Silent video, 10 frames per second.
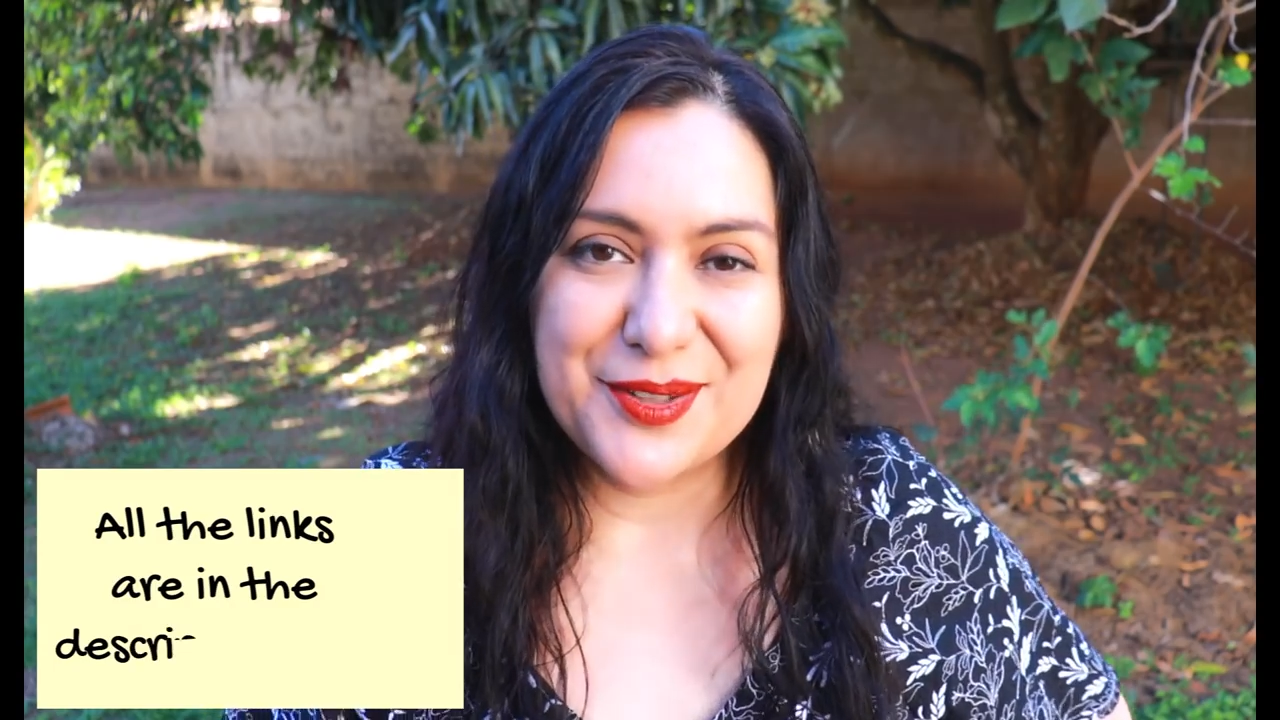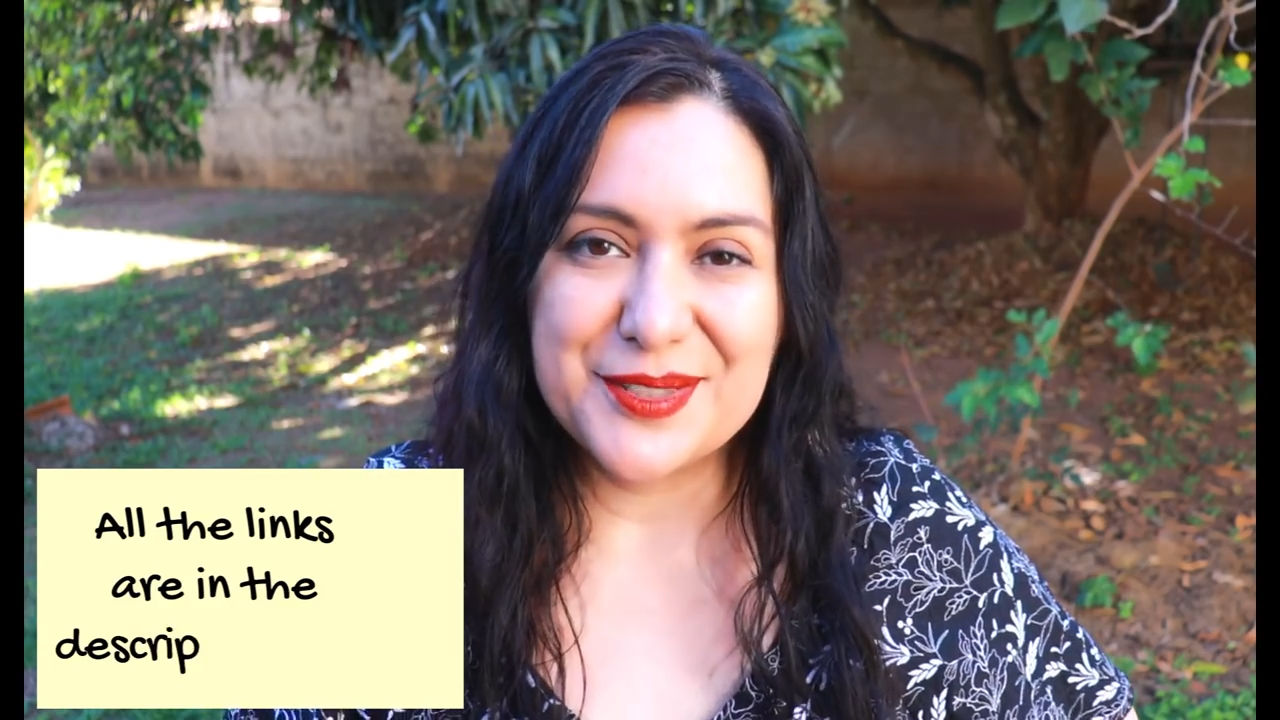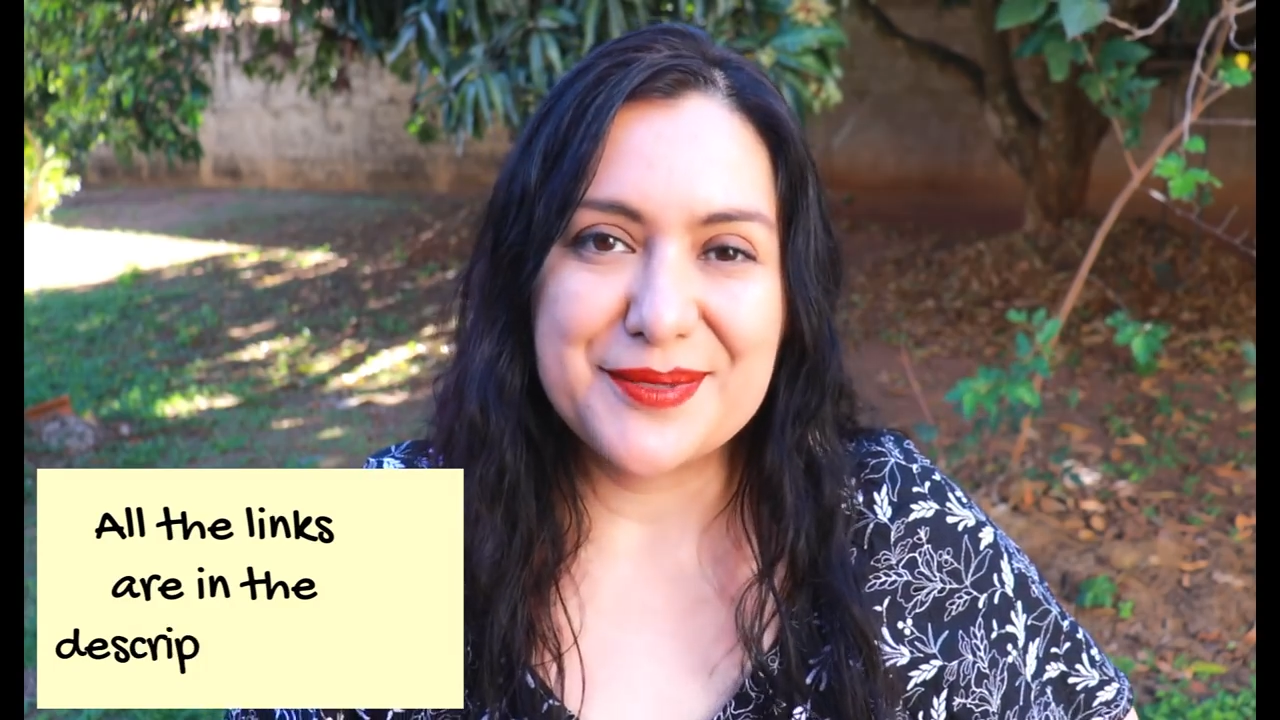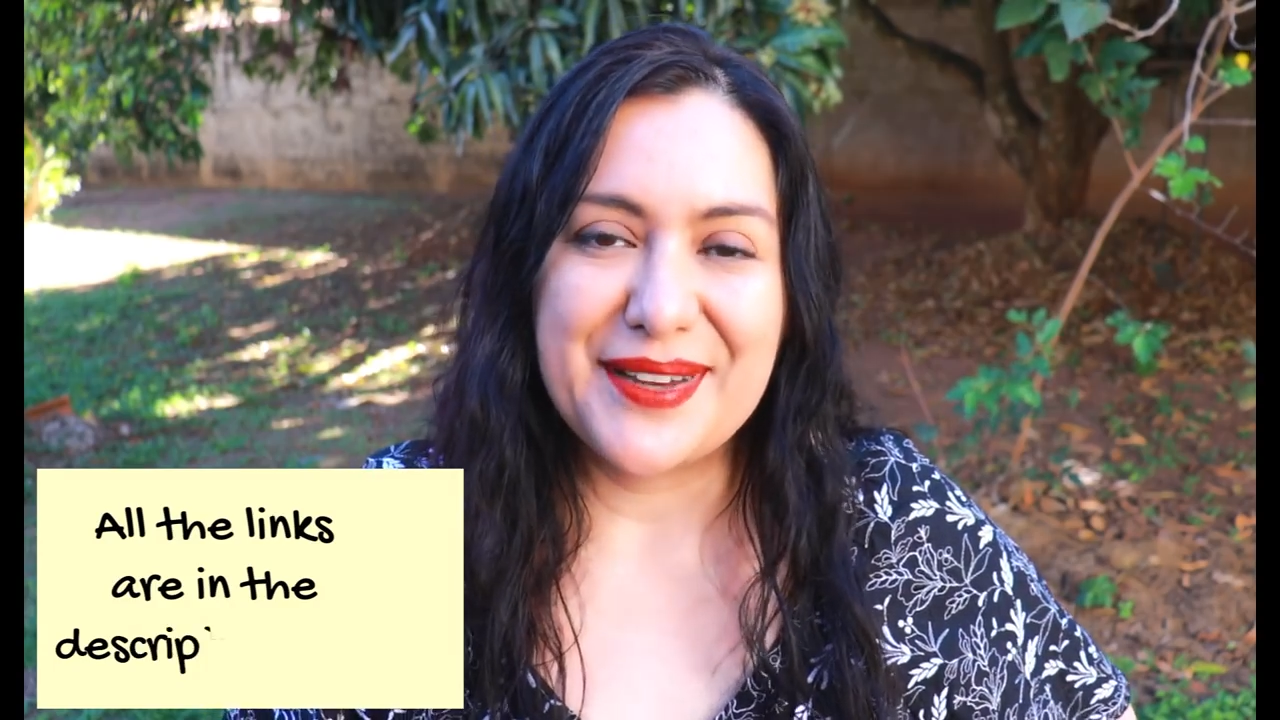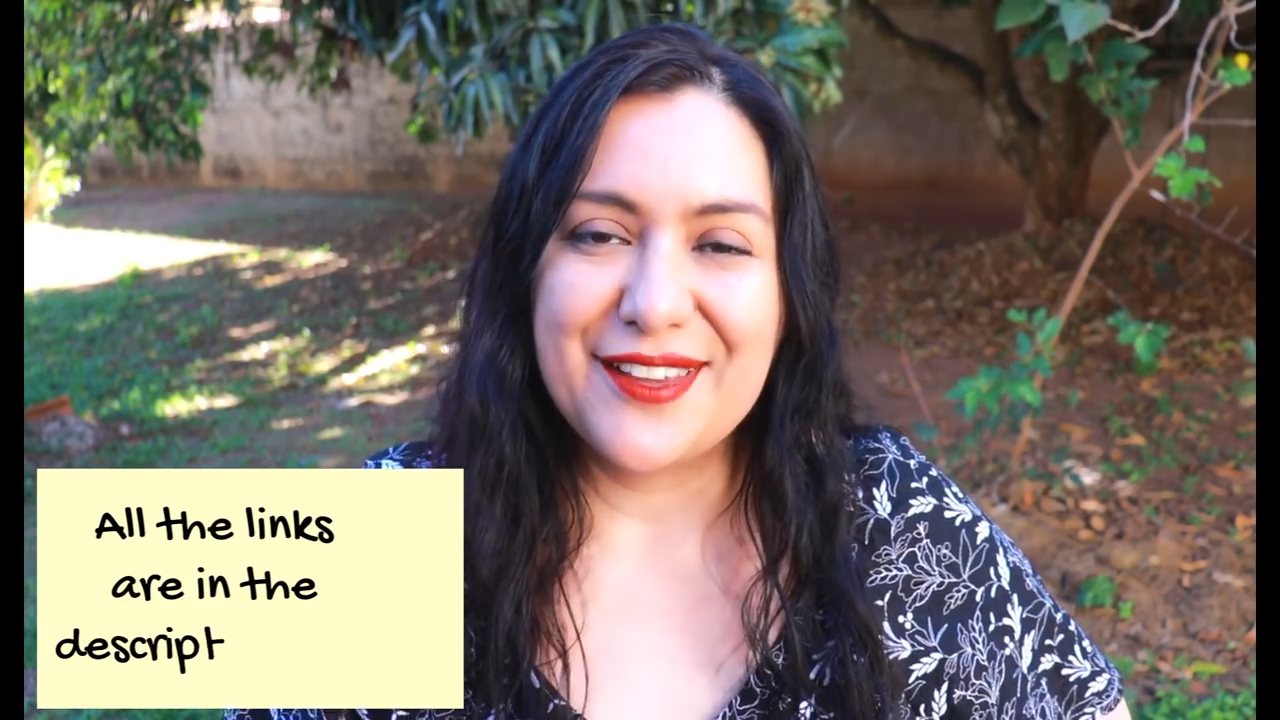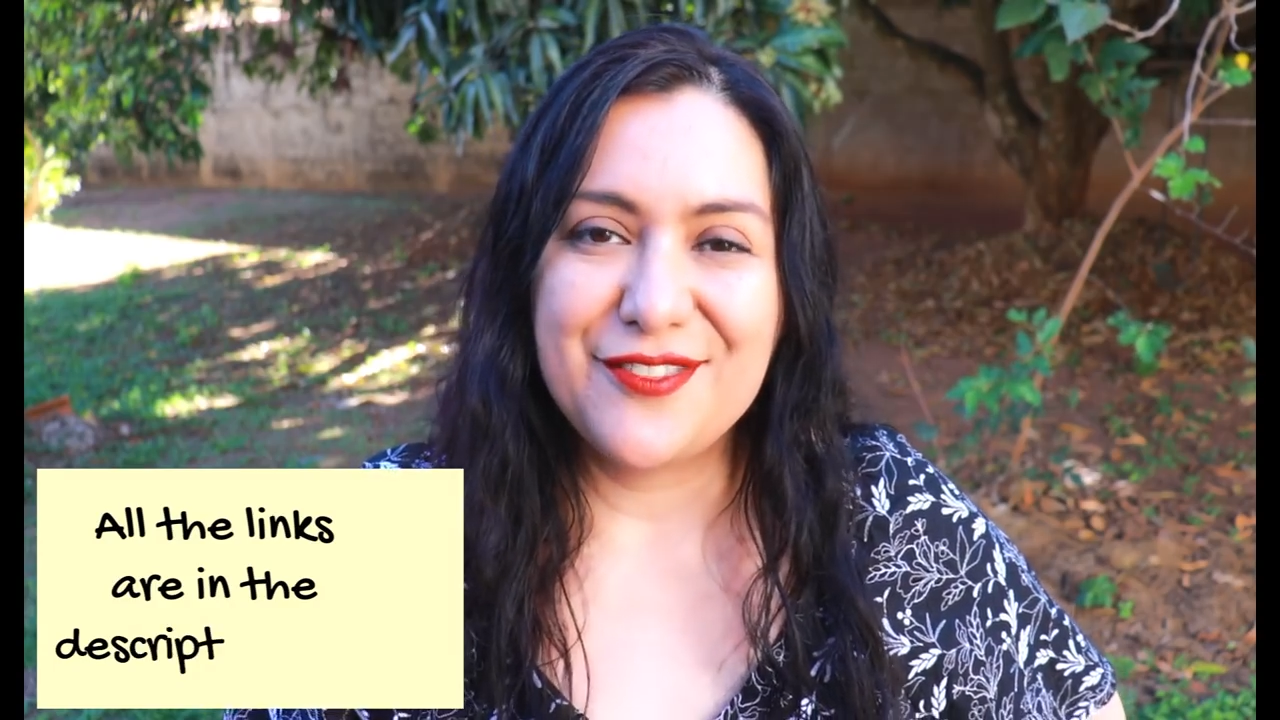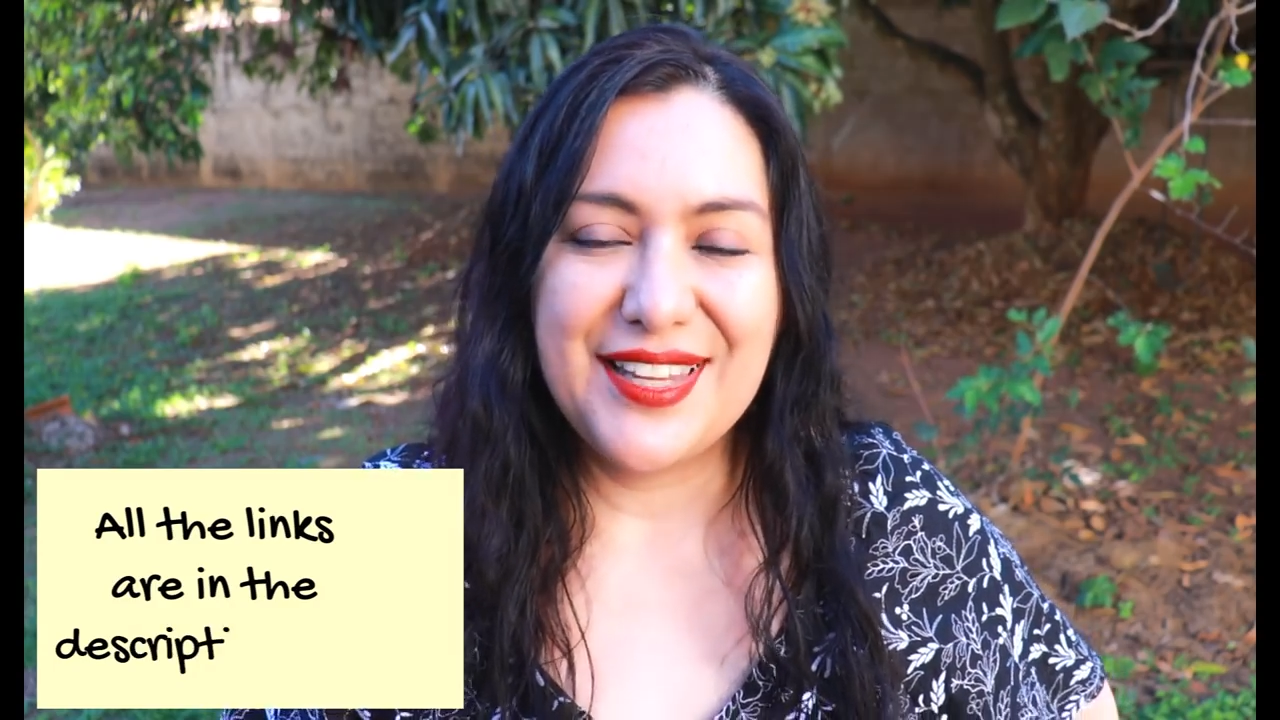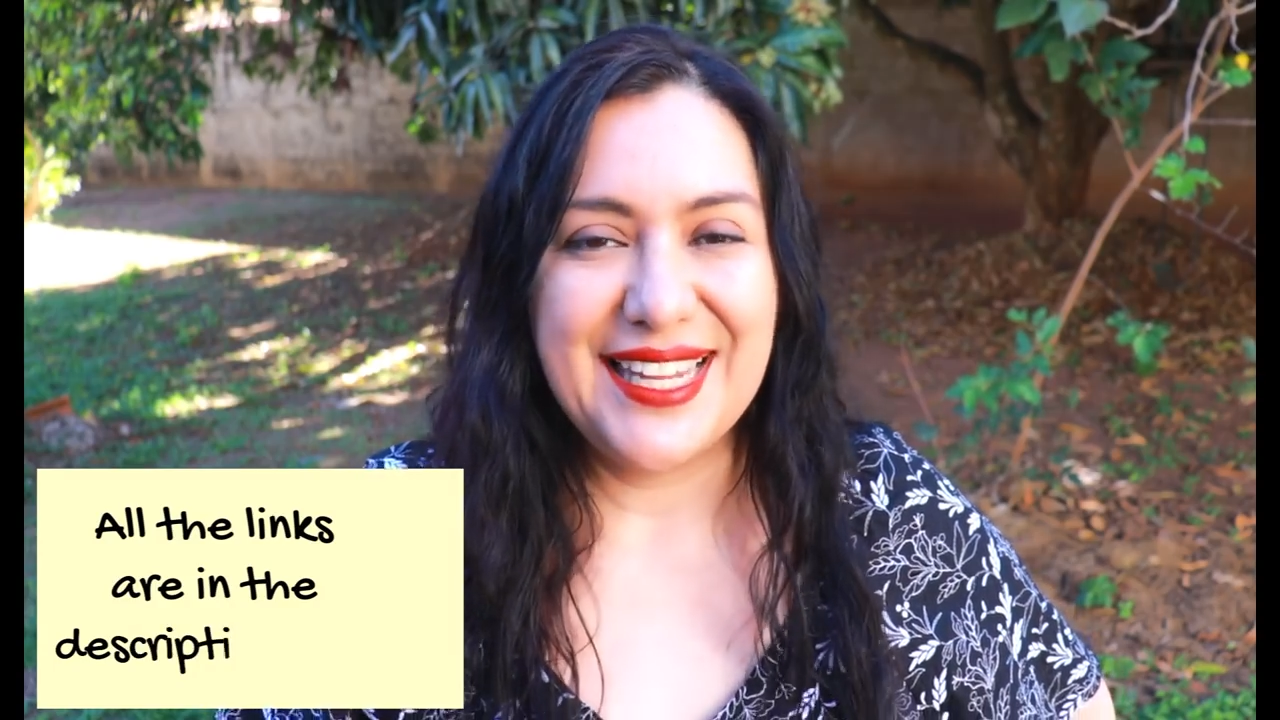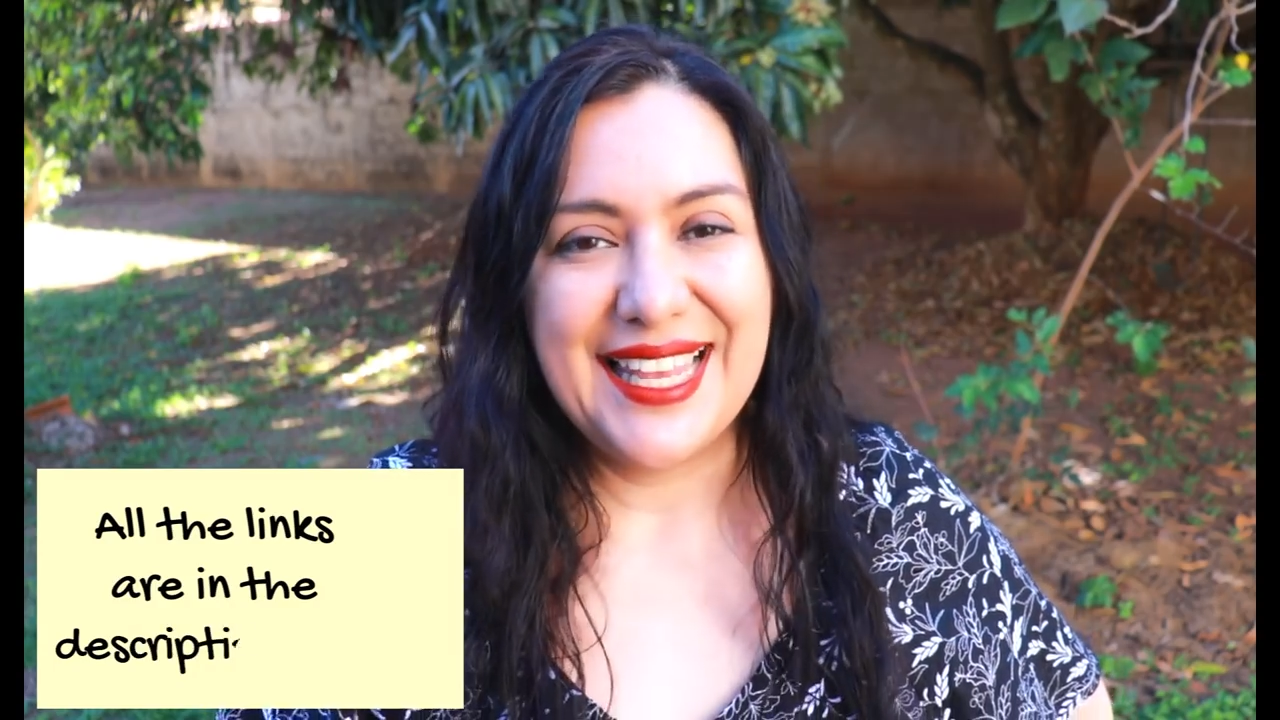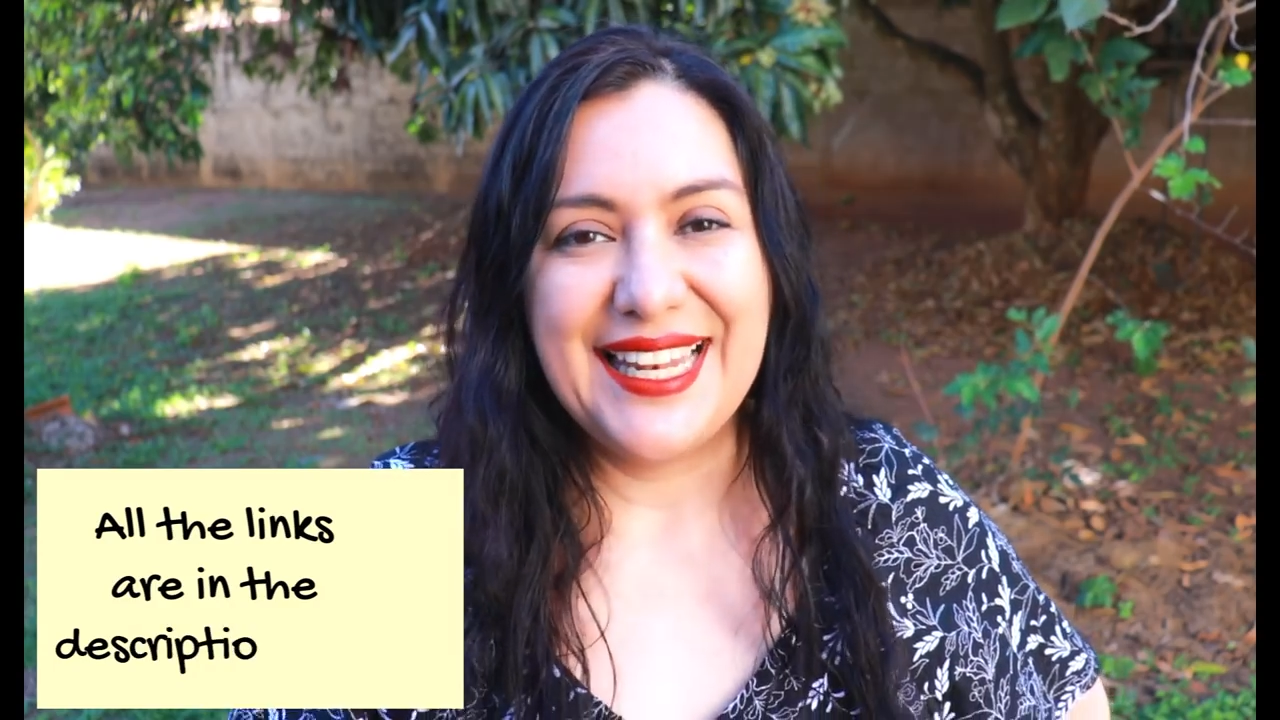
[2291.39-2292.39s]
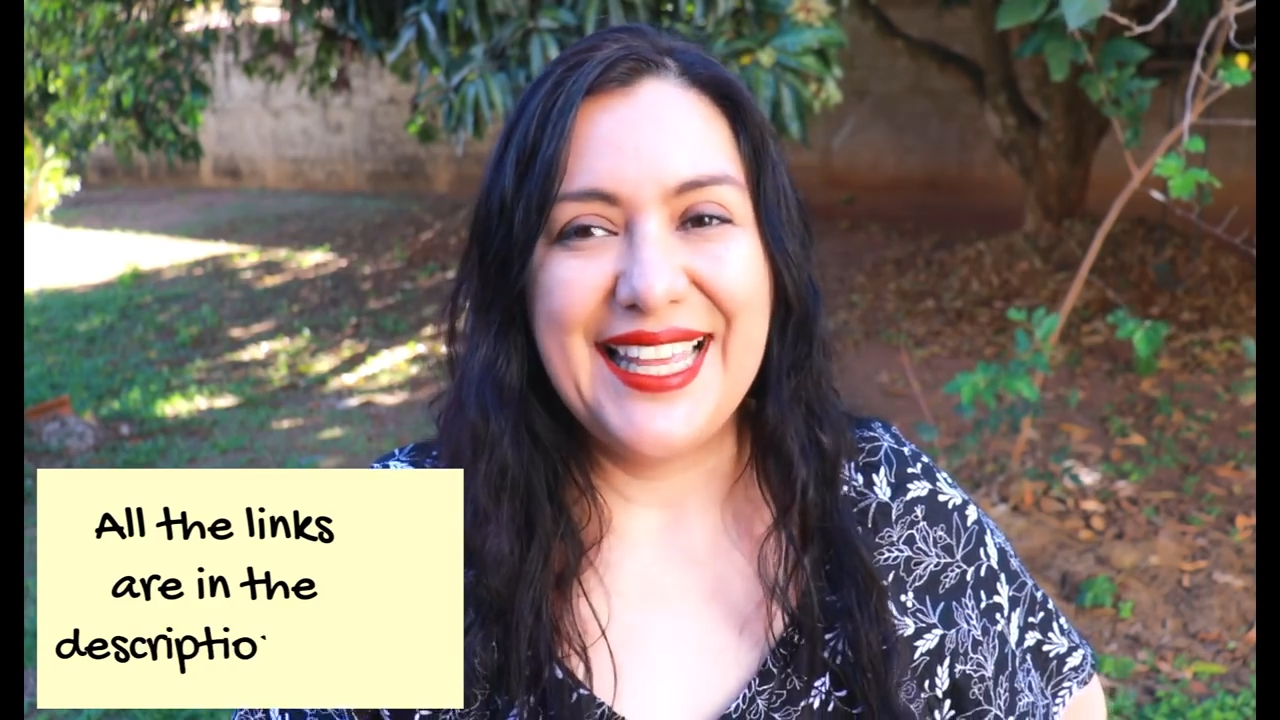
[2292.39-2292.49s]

to use my affiliate